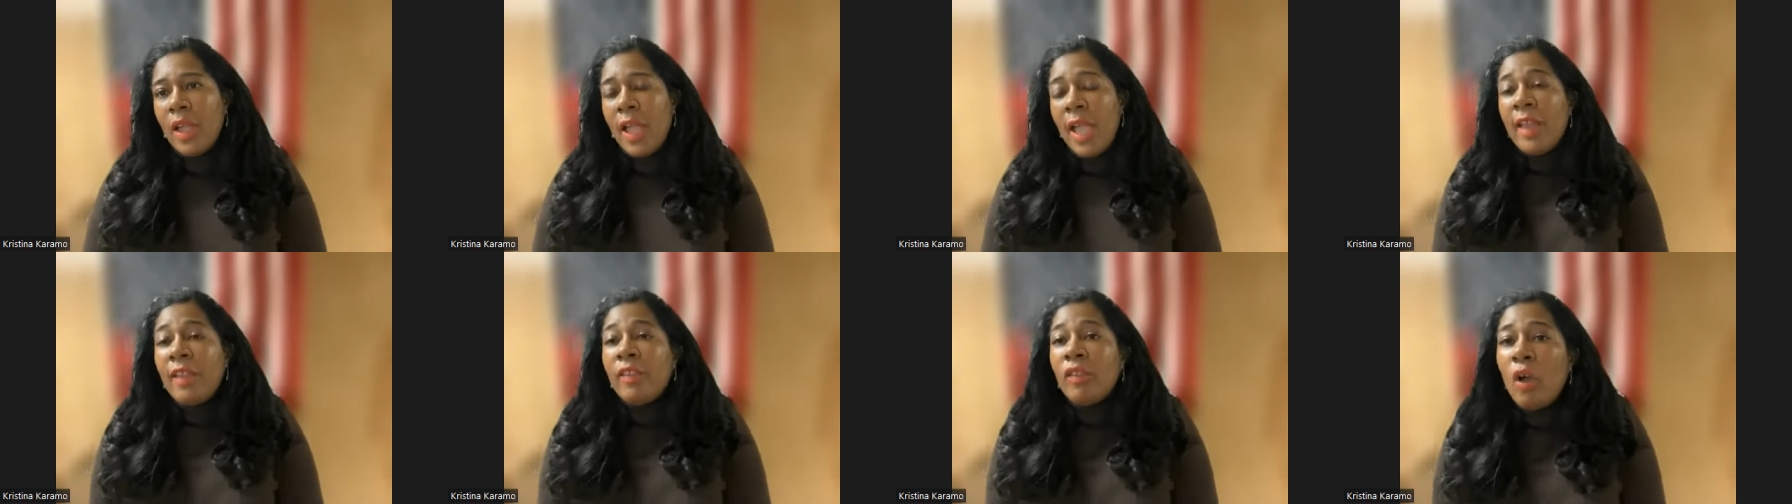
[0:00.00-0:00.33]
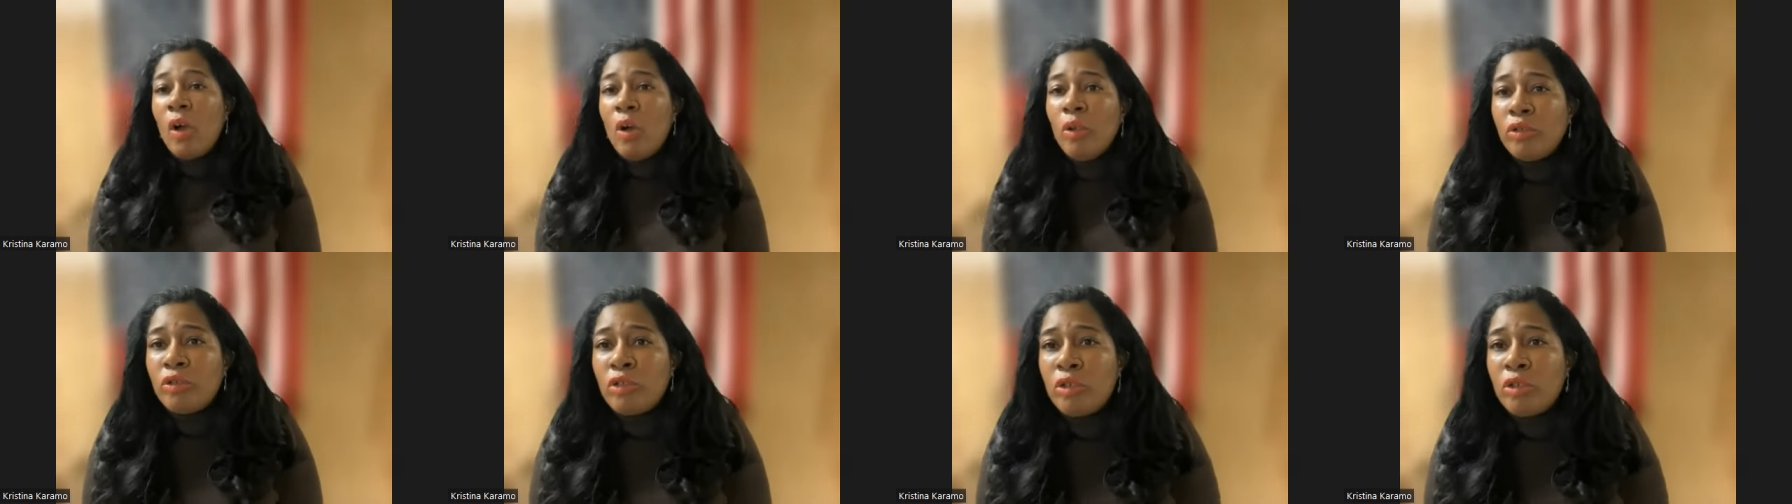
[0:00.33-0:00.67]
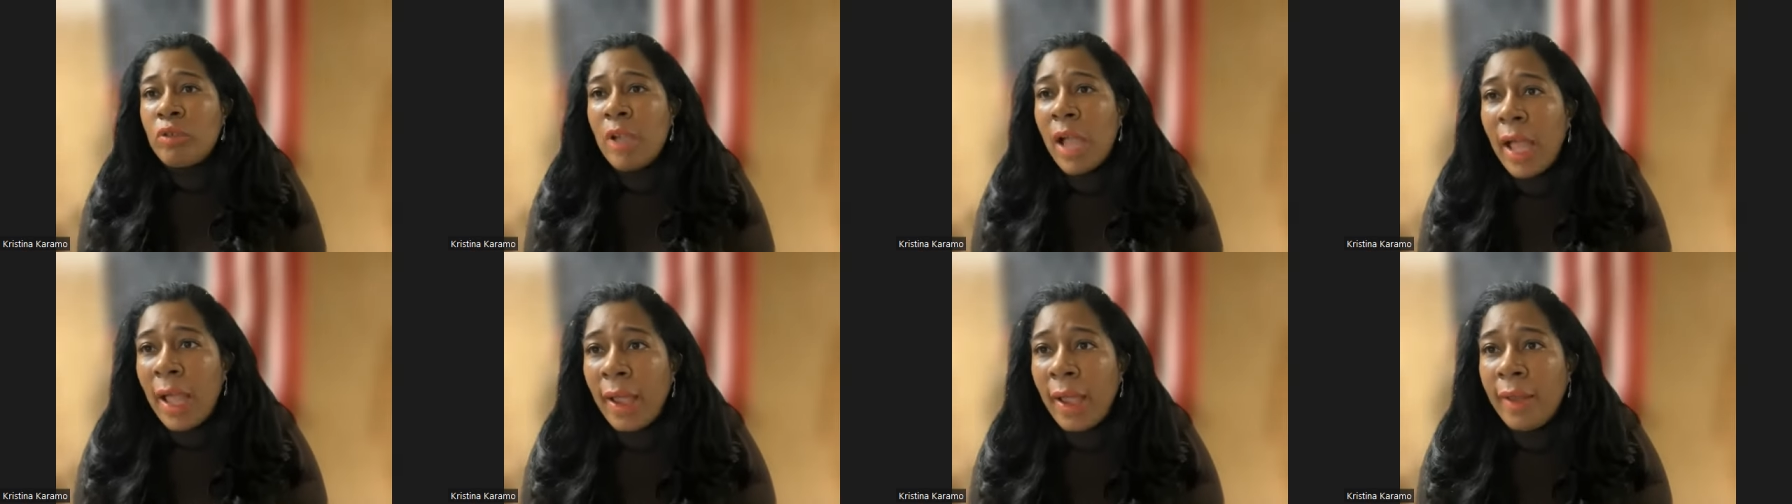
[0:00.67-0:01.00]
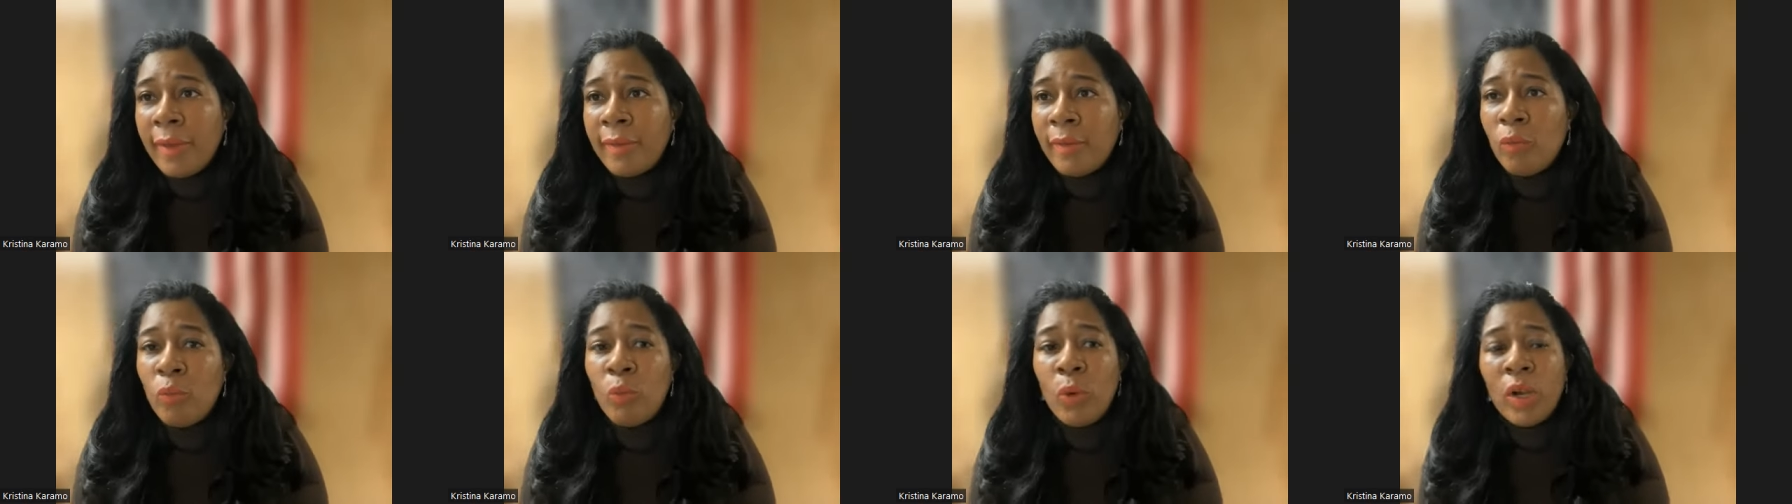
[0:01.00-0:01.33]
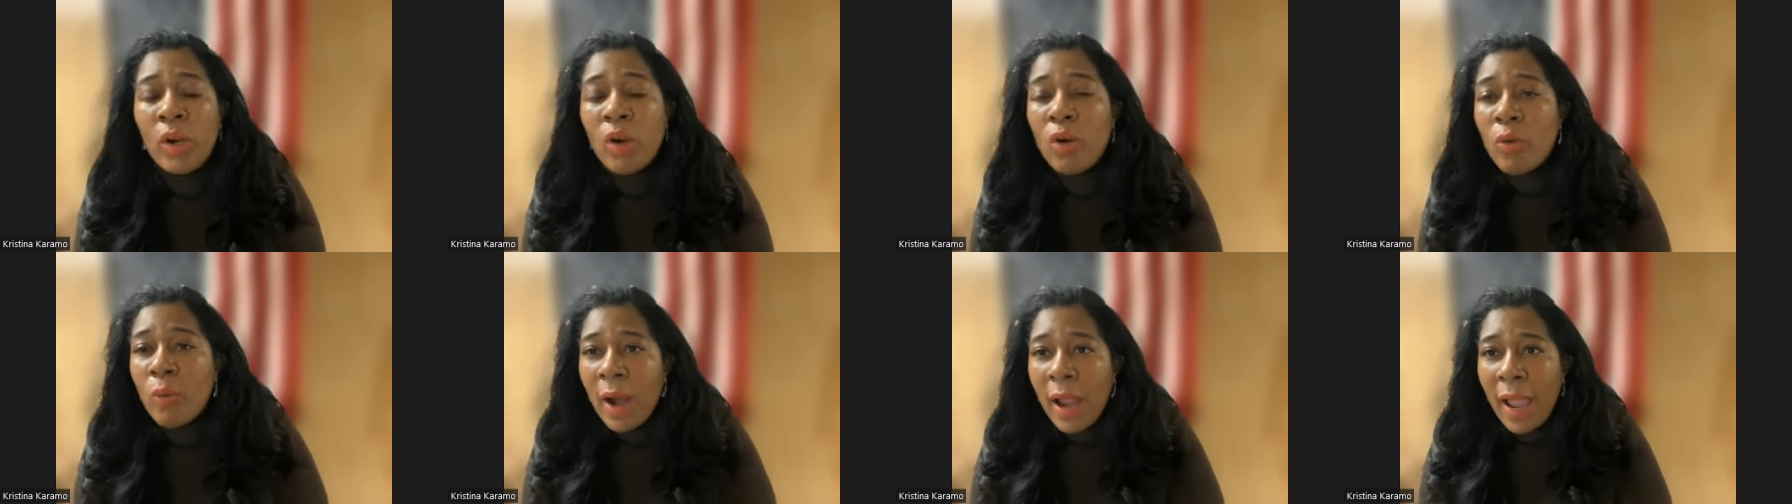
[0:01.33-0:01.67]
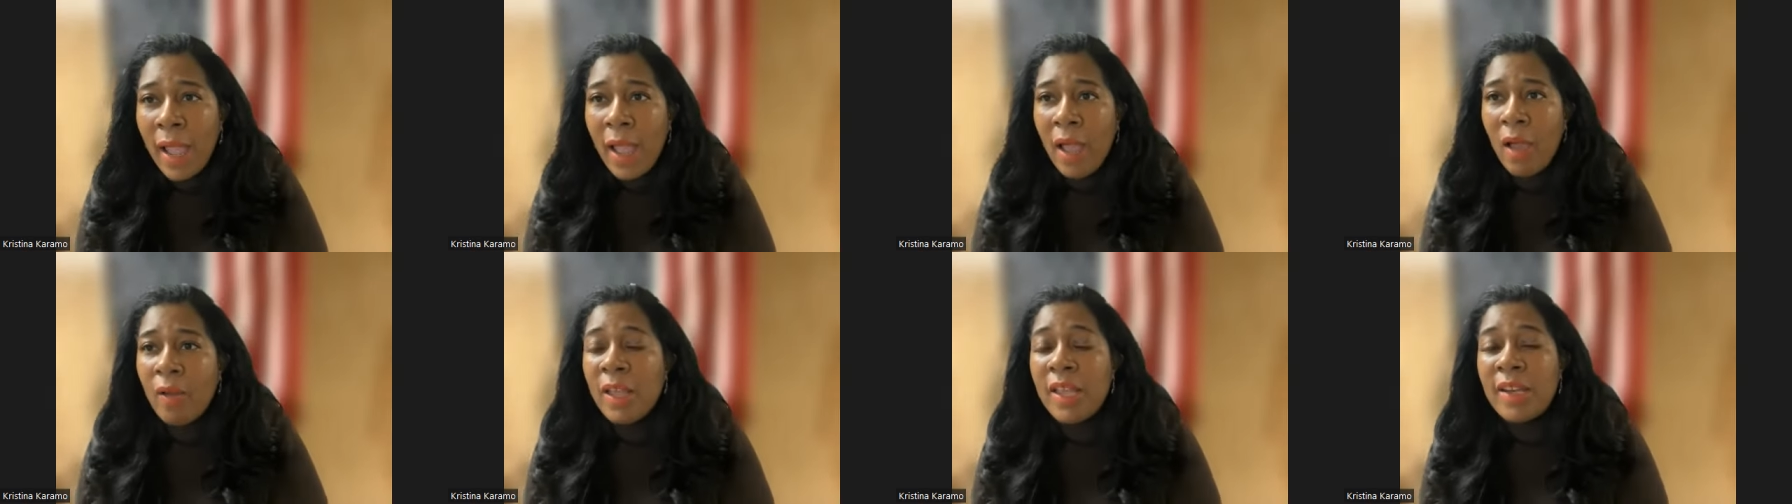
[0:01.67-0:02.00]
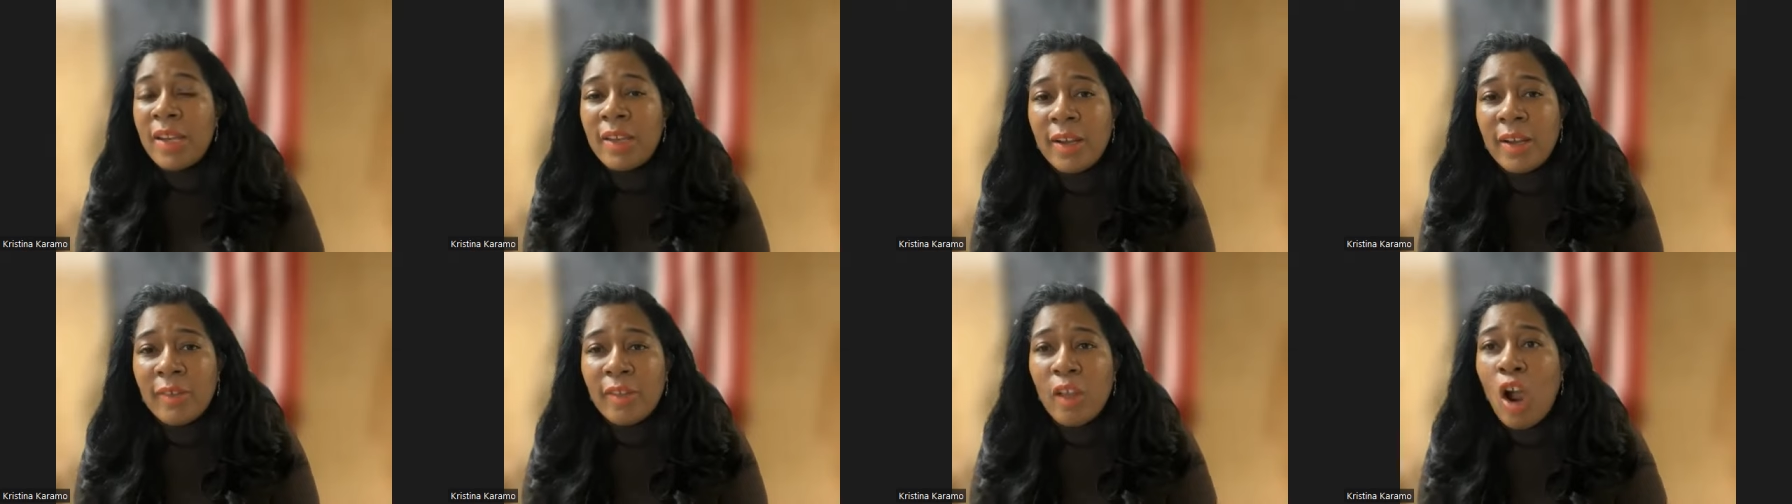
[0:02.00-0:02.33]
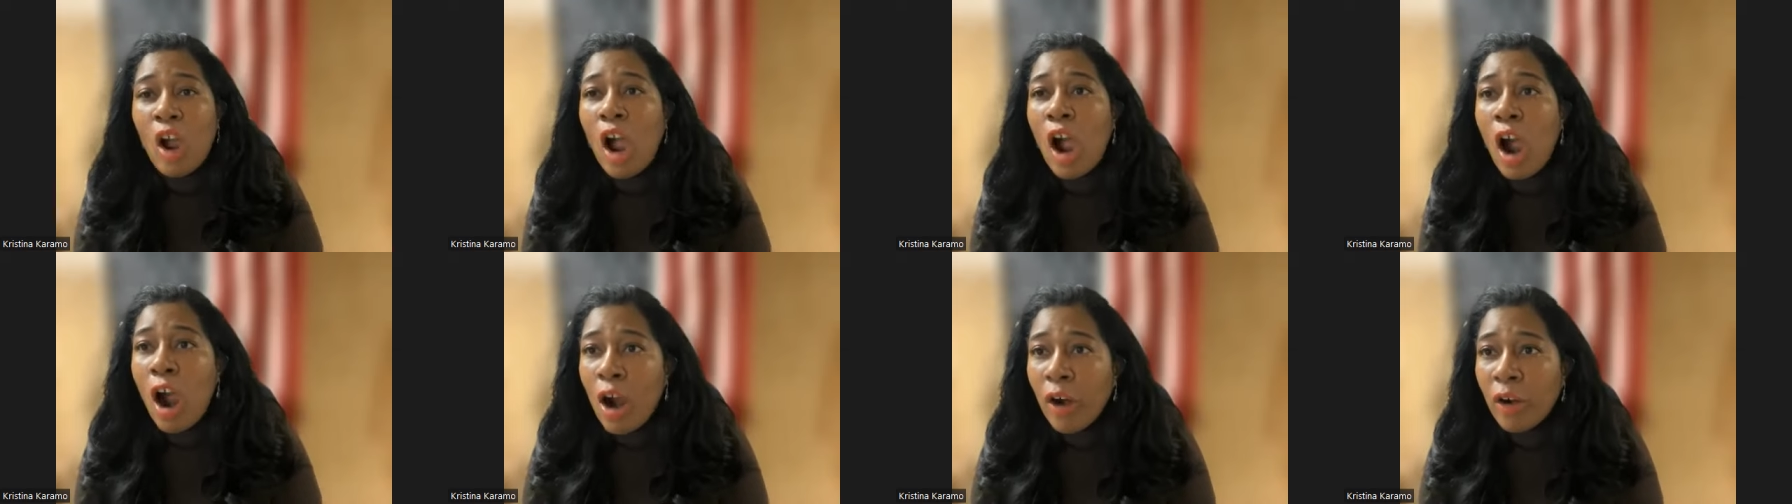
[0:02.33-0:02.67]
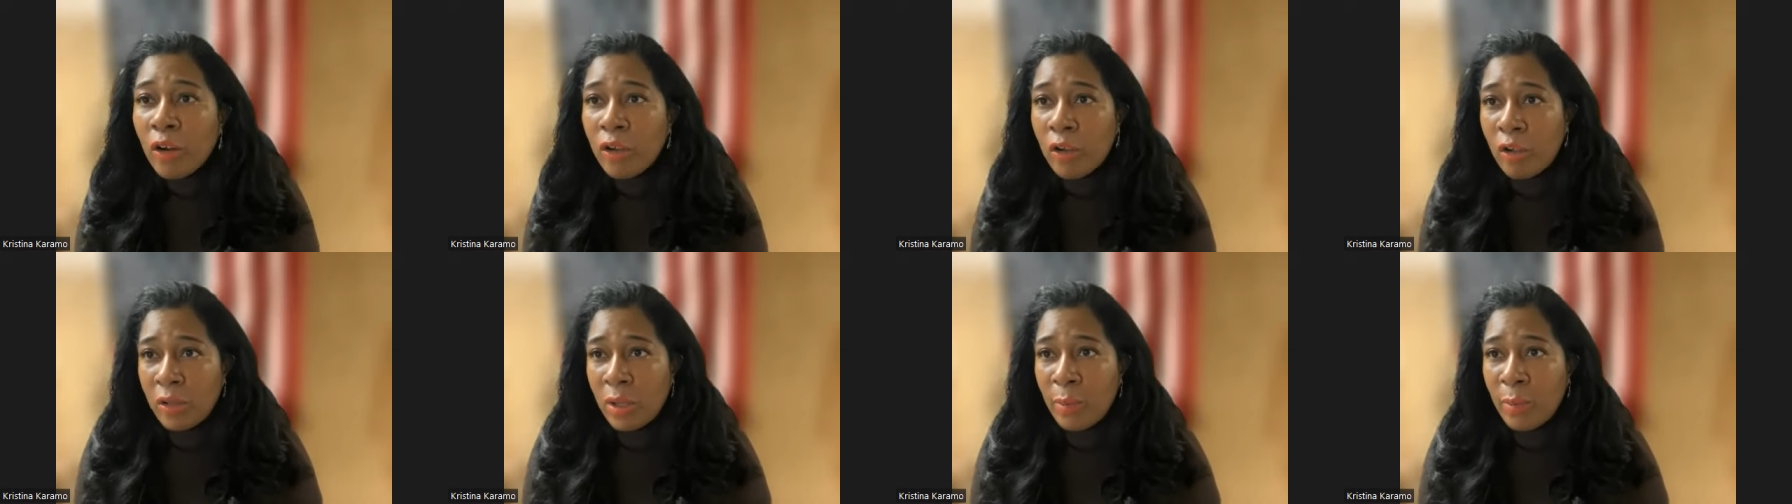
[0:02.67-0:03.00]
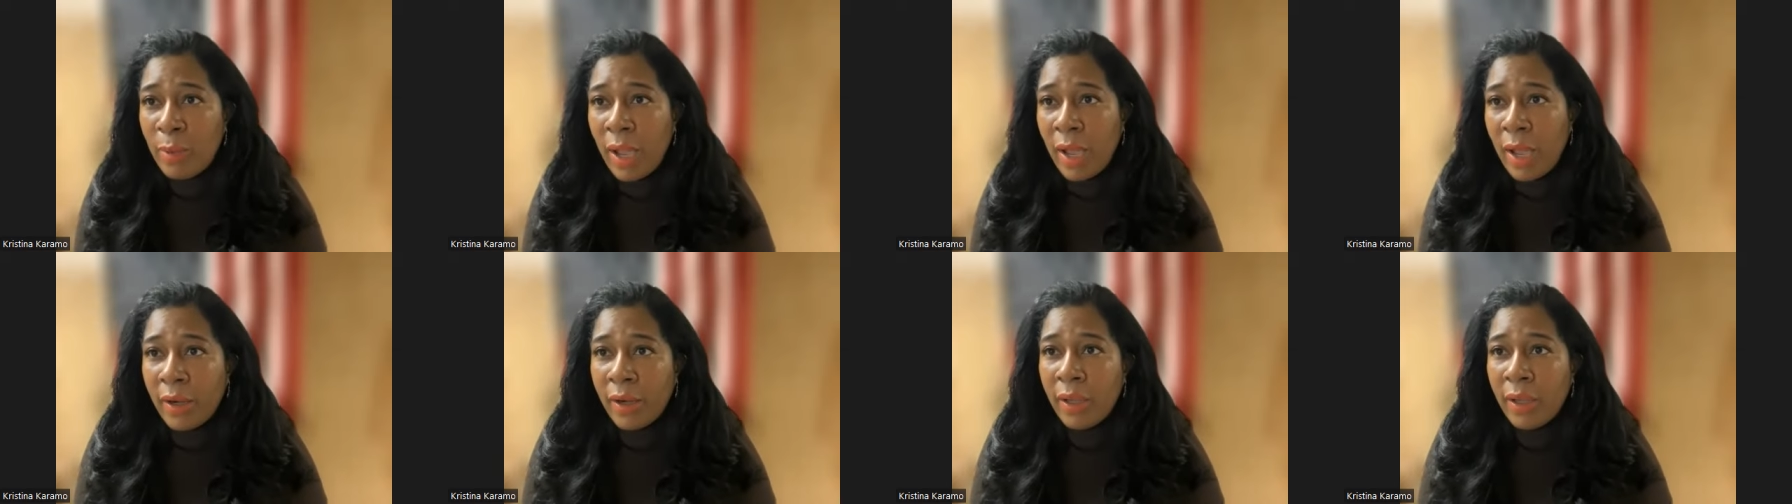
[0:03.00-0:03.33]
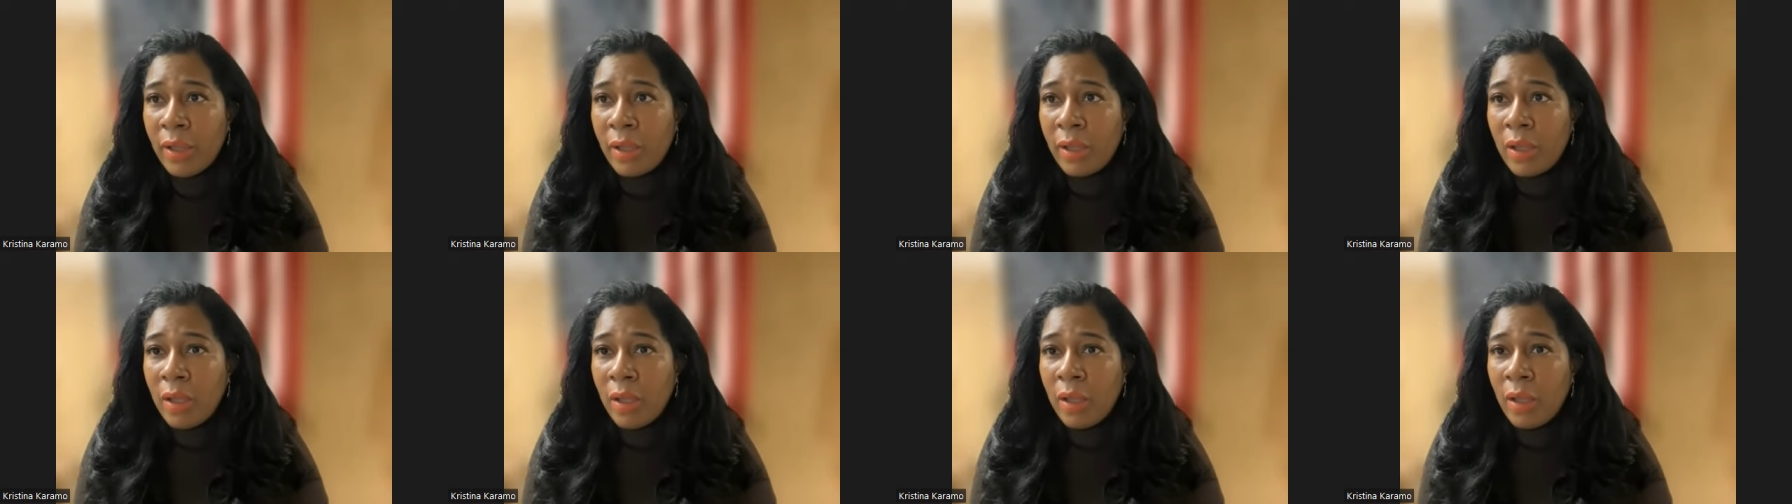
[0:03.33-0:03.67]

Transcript: And those two guys went around, and there's an article about it.